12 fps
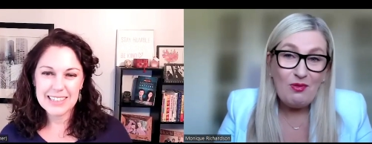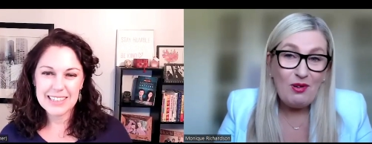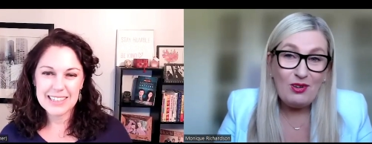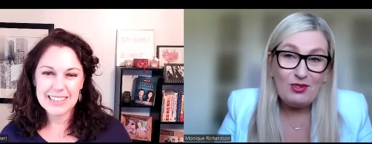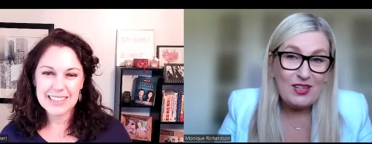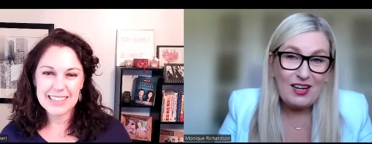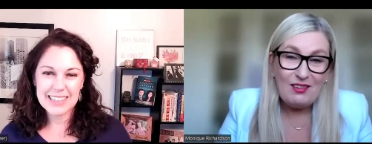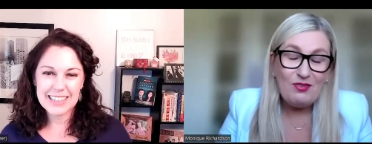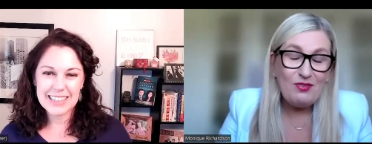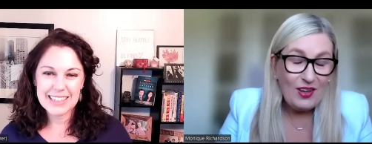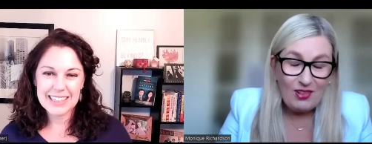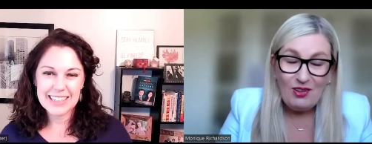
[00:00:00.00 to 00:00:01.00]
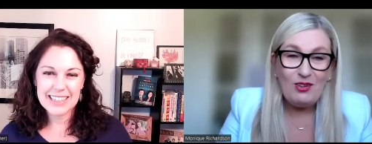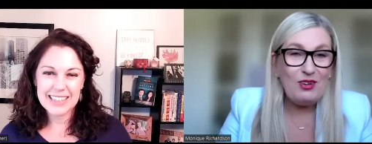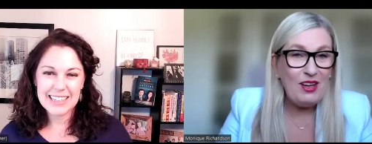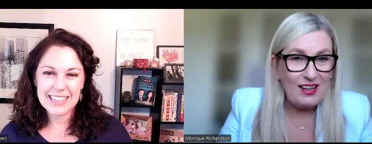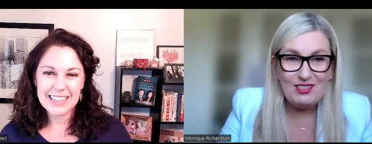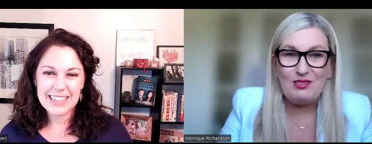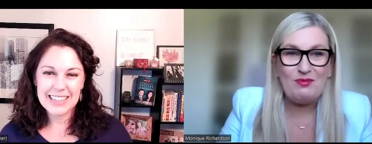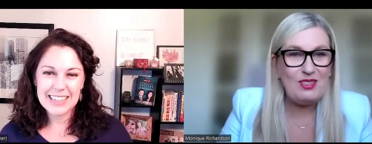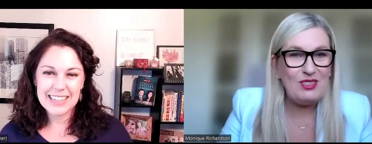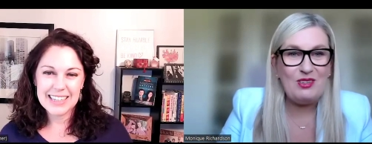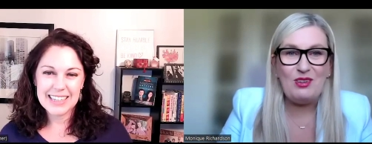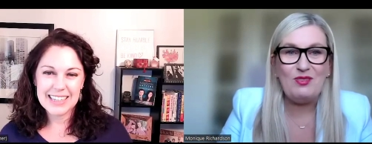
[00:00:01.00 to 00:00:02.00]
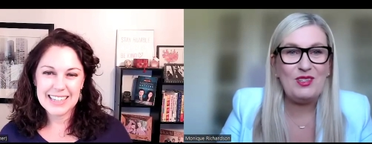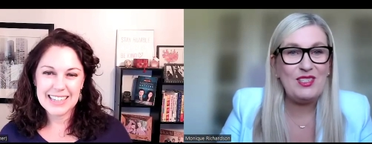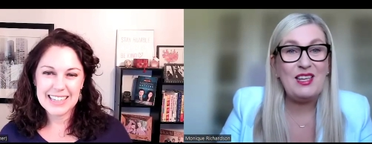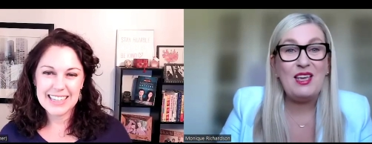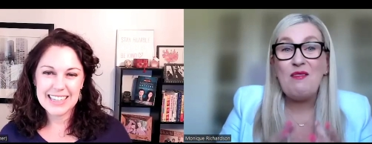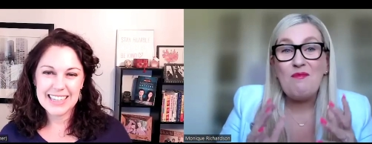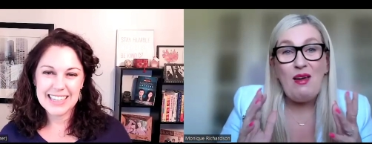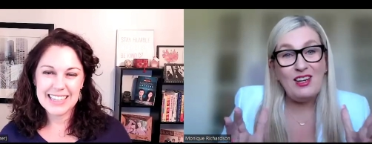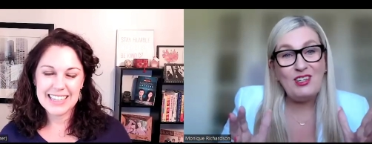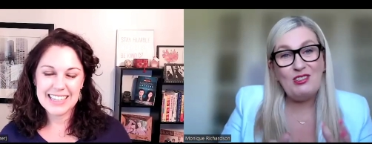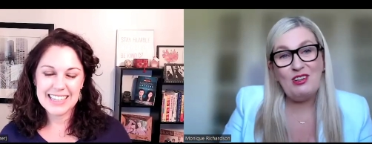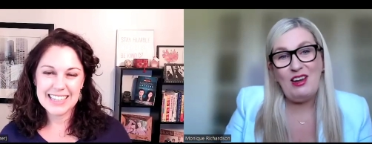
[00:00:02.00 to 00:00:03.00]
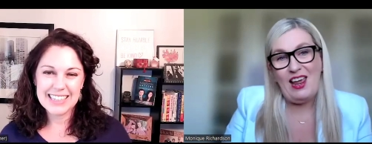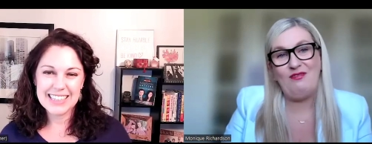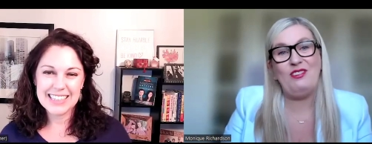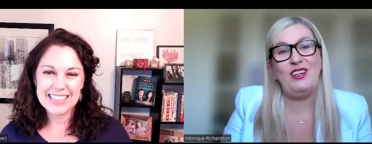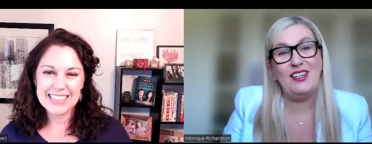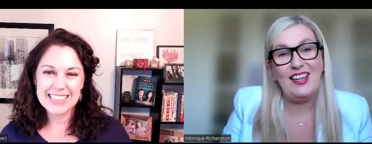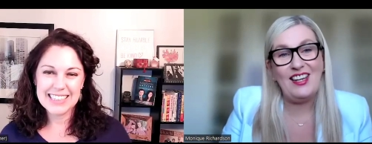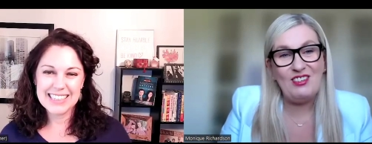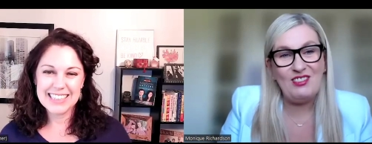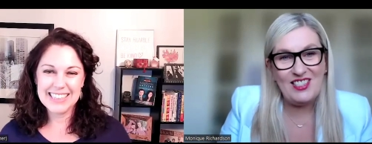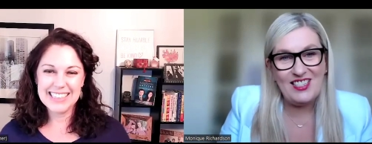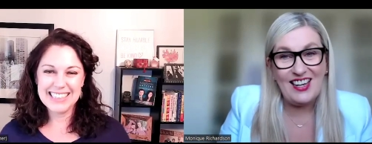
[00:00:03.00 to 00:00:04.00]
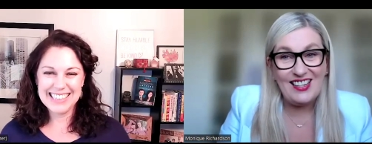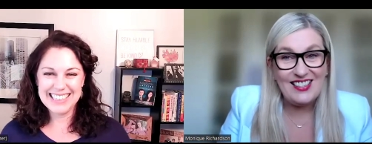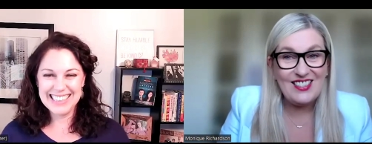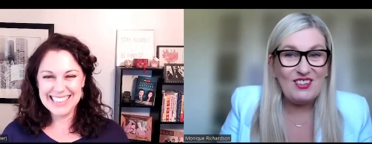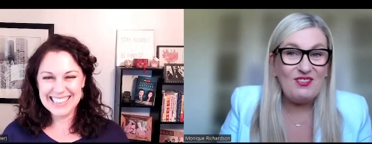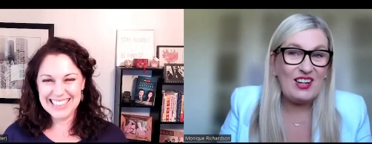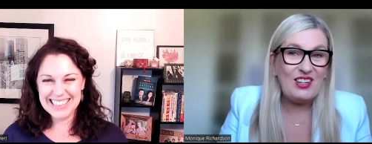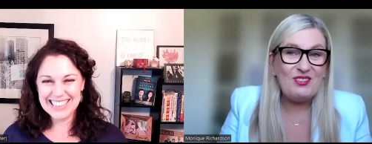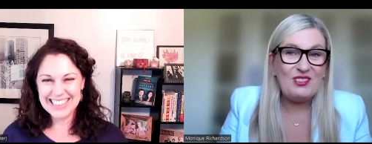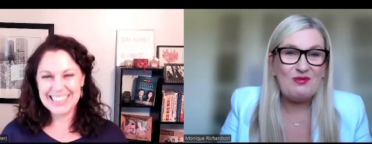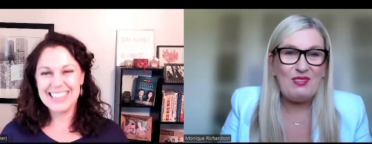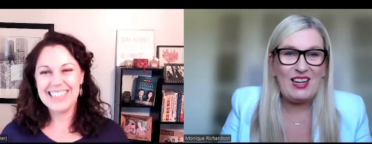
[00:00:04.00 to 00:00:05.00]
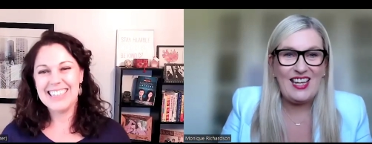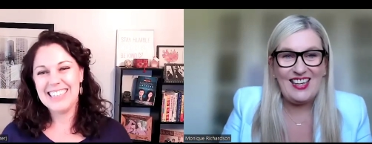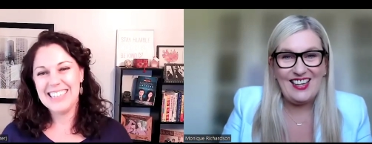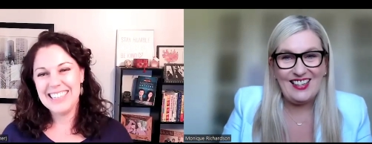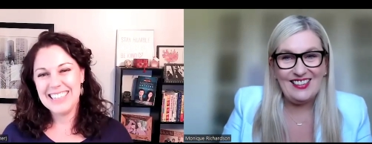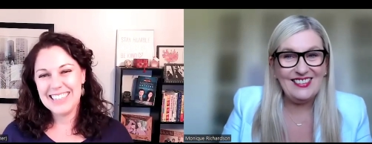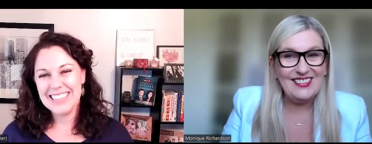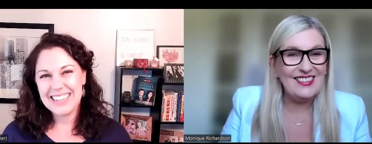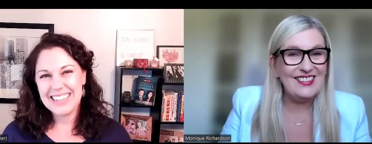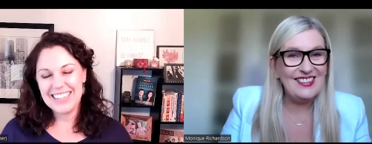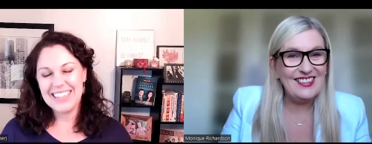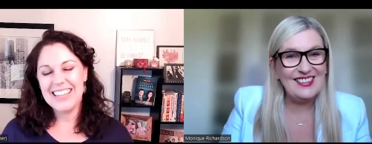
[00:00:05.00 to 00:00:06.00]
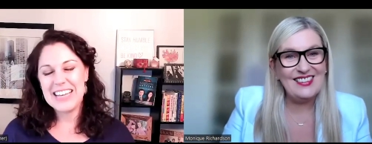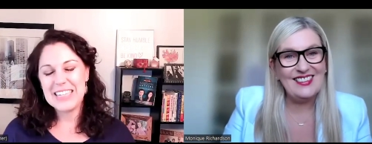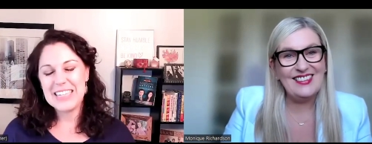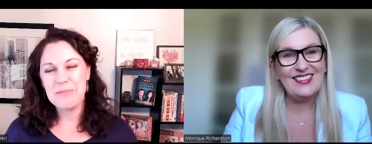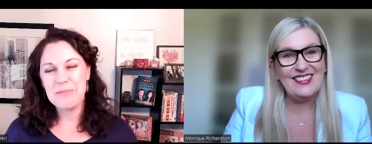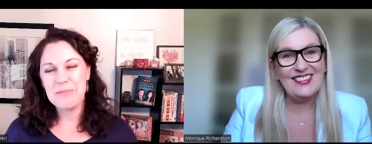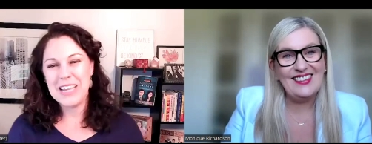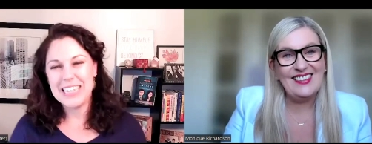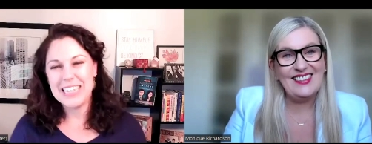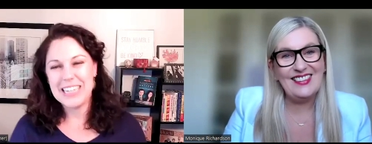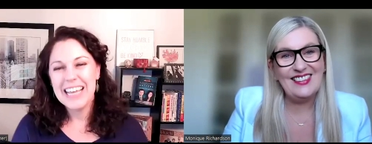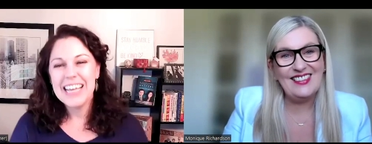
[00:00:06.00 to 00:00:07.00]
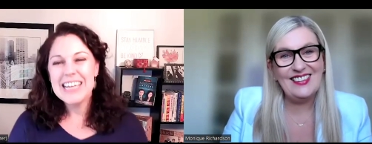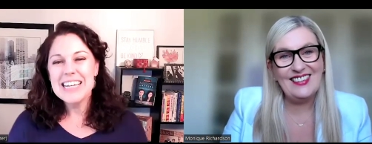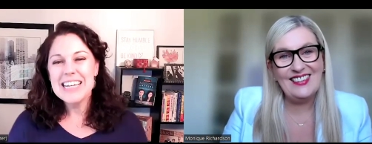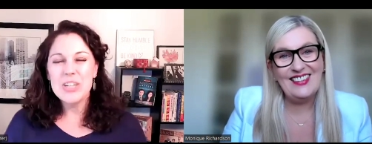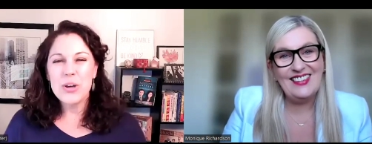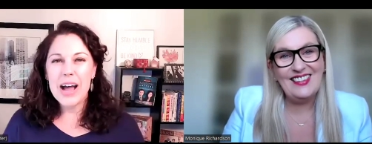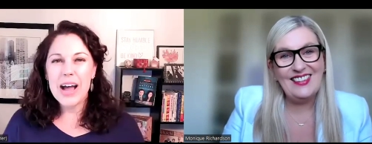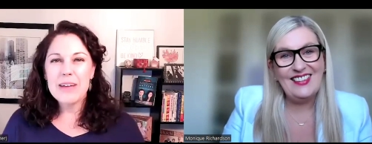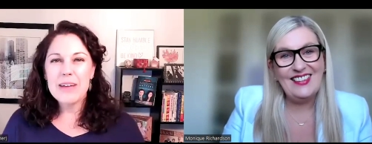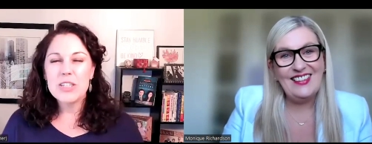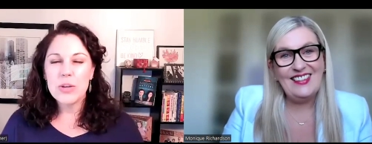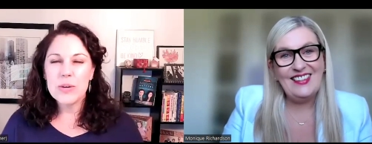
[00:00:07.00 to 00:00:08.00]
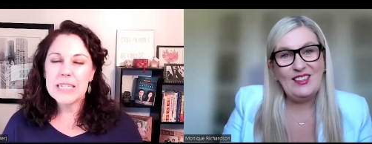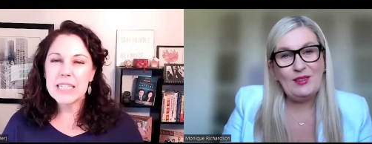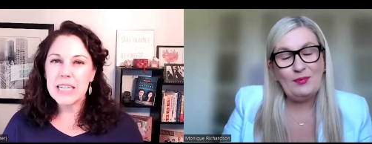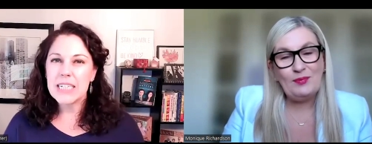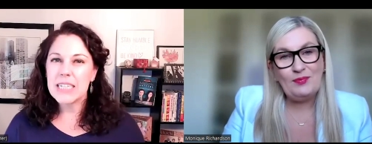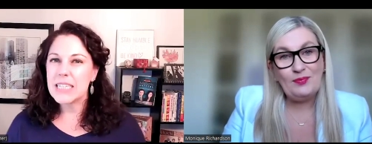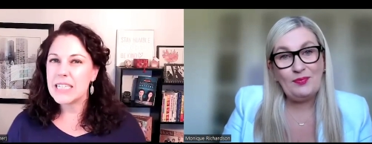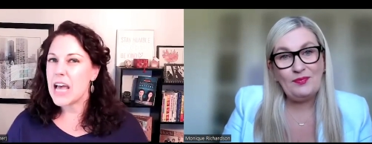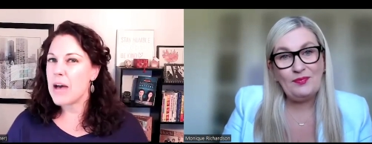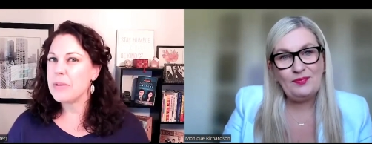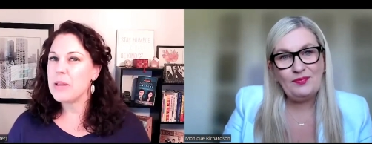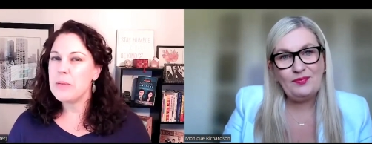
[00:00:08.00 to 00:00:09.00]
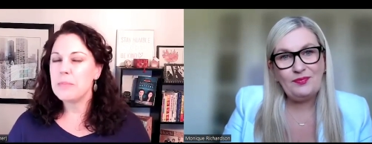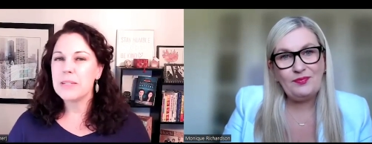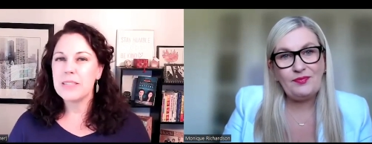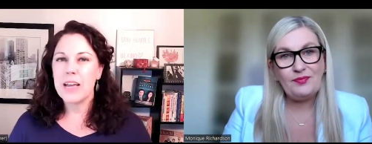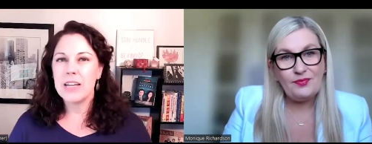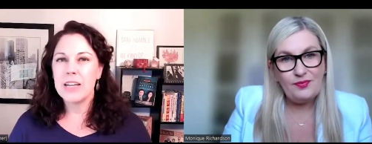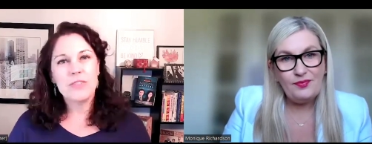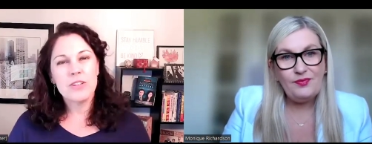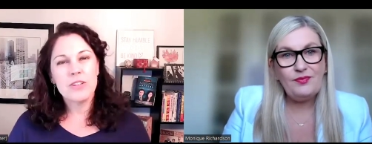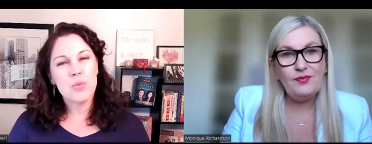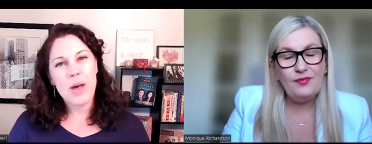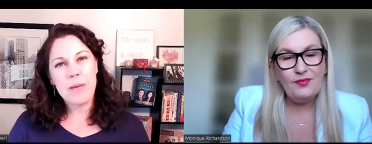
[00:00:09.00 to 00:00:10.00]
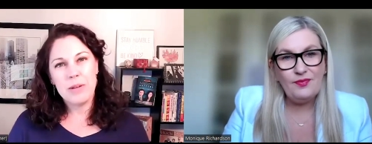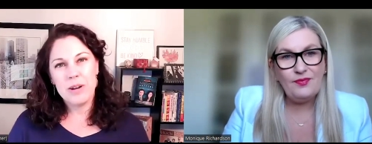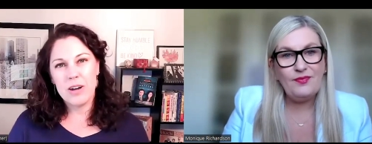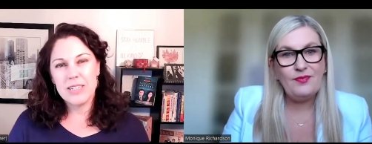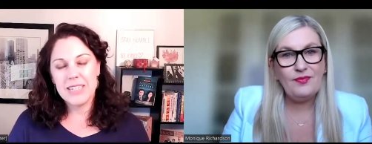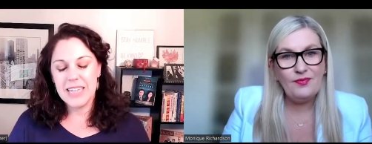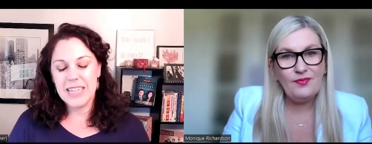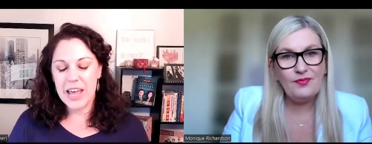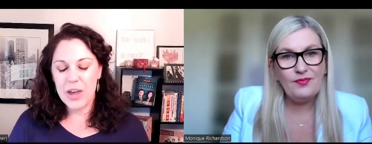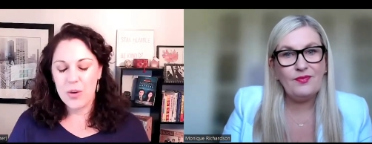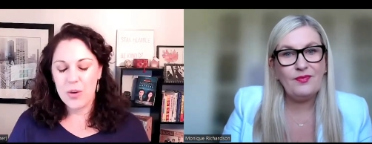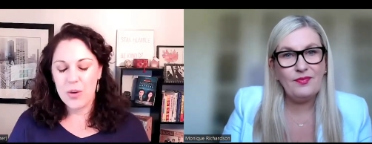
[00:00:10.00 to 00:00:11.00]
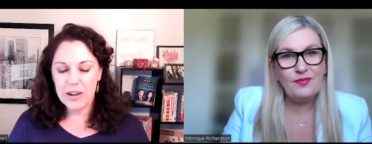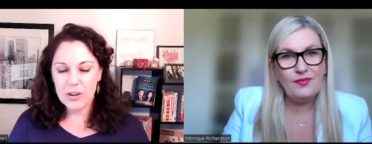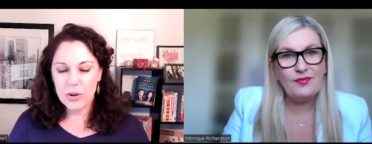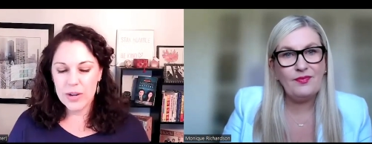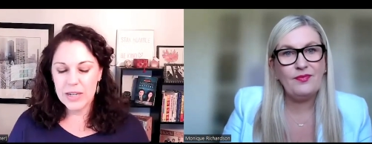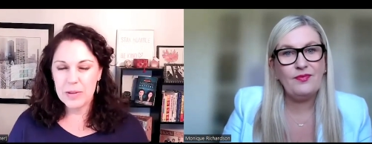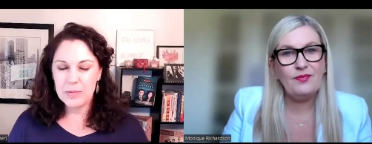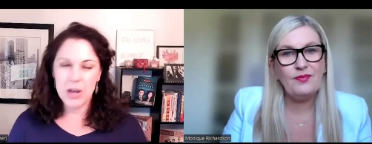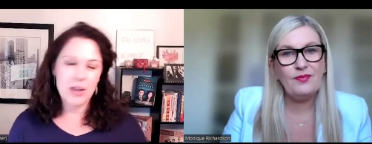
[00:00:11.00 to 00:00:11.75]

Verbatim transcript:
Speaker 1: world and fellow customer service passionate advocate in Christine. So wonderful to be here.
Speaker 2: Oh, thanks, Monique. So I was so excited to see how many people signed up for this webinar today. We are going to be